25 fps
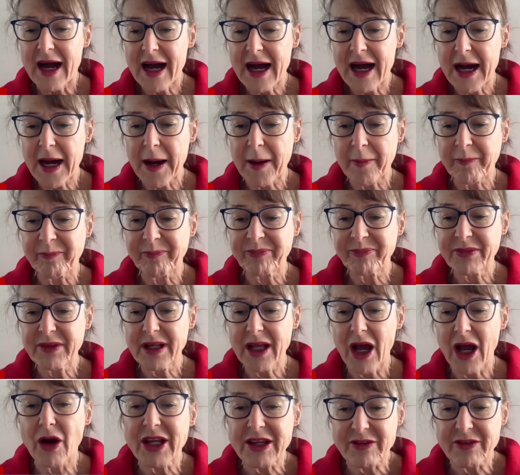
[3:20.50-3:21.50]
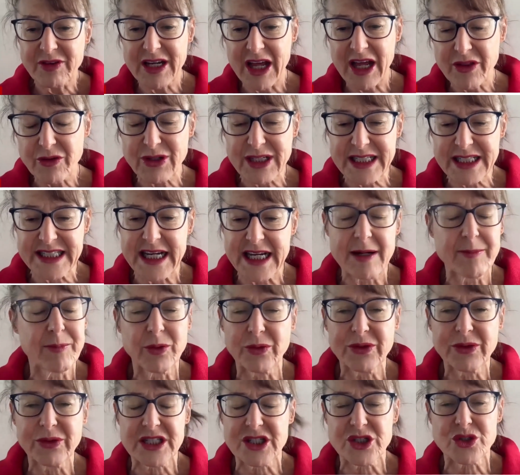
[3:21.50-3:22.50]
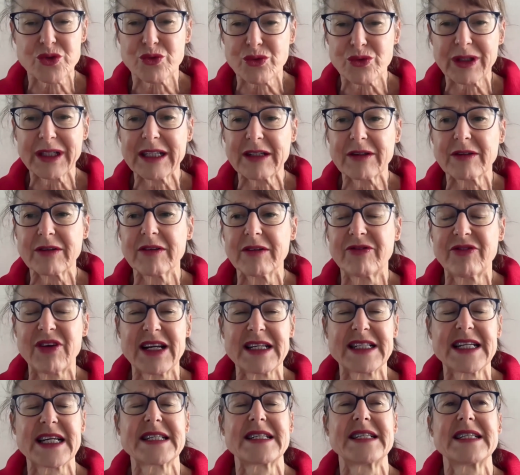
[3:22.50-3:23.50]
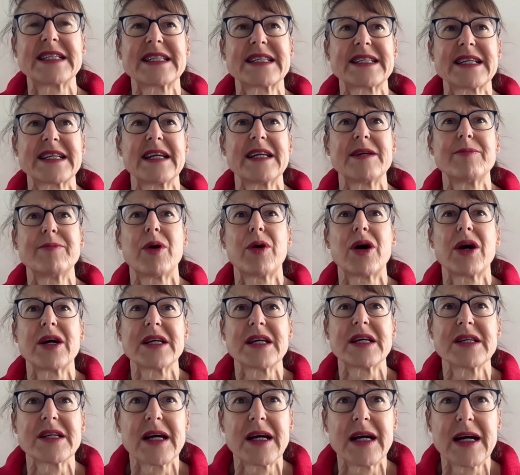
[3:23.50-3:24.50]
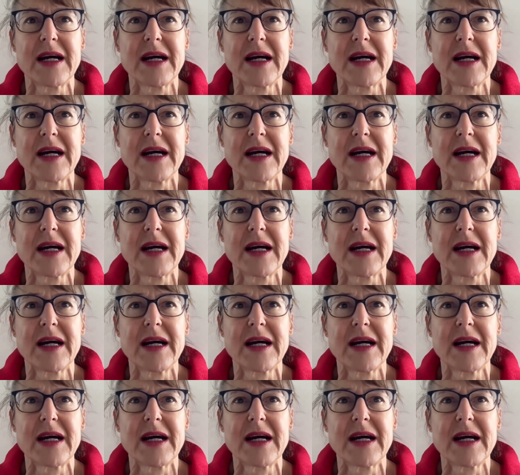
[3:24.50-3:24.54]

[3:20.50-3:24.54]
I'll give you another example. This is a really fantastic study by